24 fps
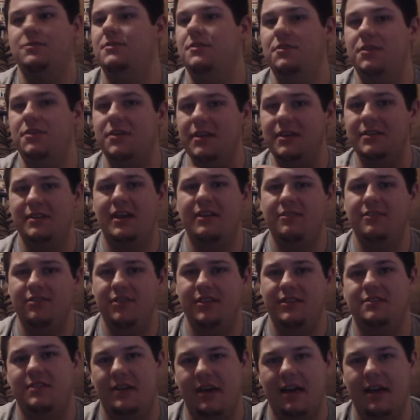So you can
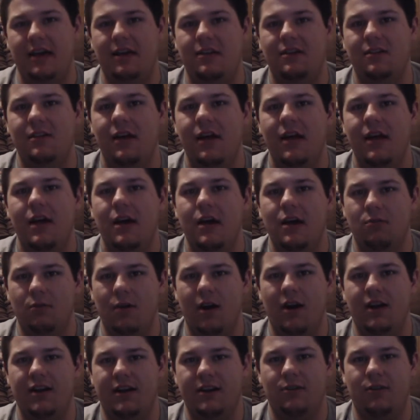definitely tell
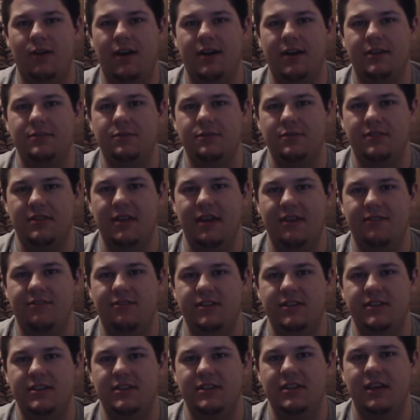Rotting Christ was
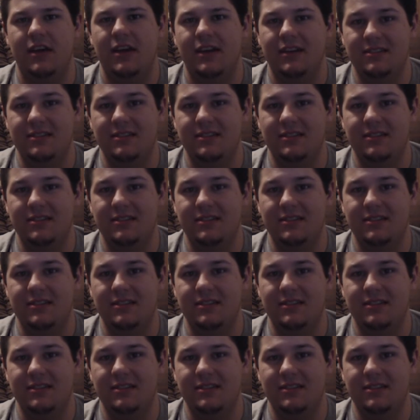definitely